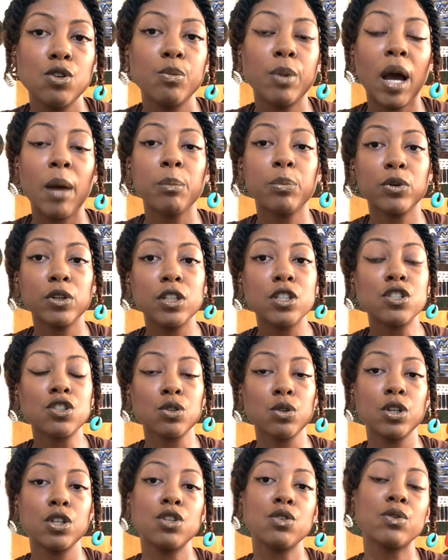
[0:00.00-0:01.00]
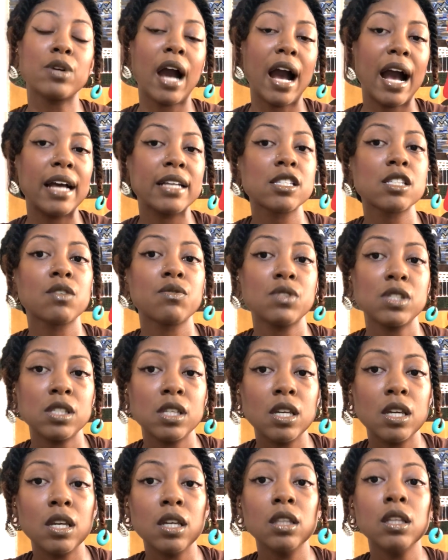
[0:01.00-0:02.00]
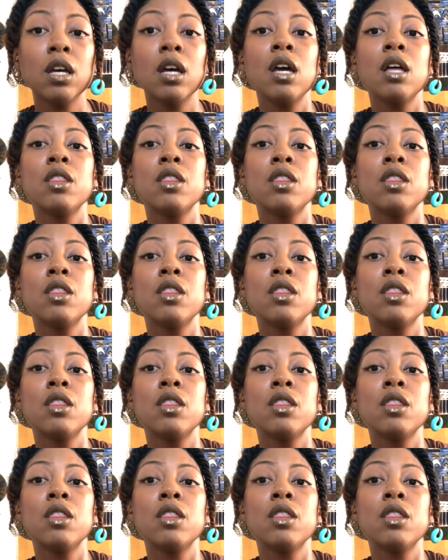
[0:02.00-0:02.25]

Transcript: I'm pretty sure you guys have seen